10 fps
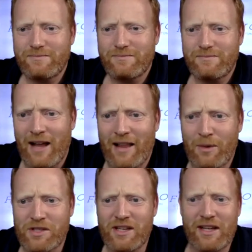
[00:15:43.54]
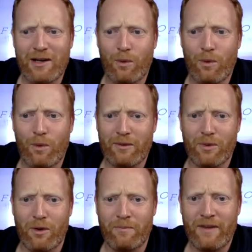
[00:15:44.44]
like we're sitting in a waiting
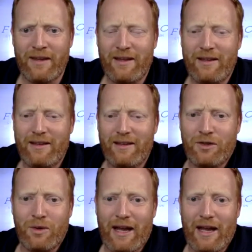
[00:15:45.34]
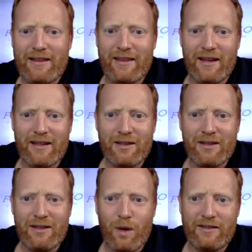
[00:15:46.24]
room, not doing anything,
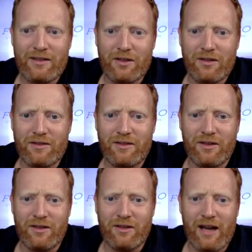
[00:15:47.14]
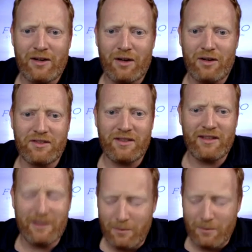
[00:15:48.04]
waiting till God calls us
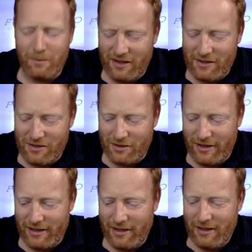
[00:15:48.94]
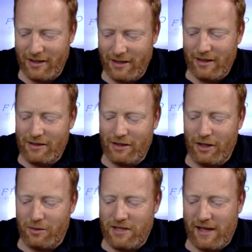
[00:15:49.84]
in, but essentially,
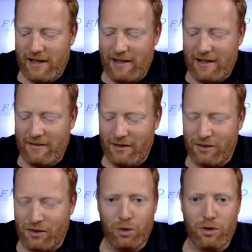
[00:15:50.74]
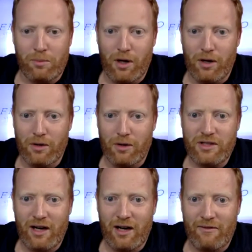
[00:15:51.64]
taking that school approach
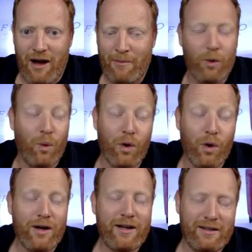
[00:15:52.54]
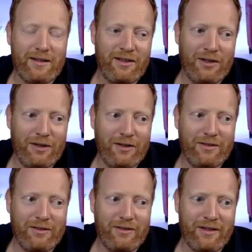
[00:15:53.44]
of I'm going to work
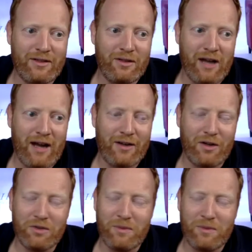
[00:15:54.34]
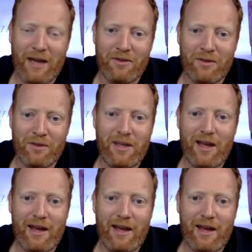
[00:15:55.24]
until God calls me out over the PA.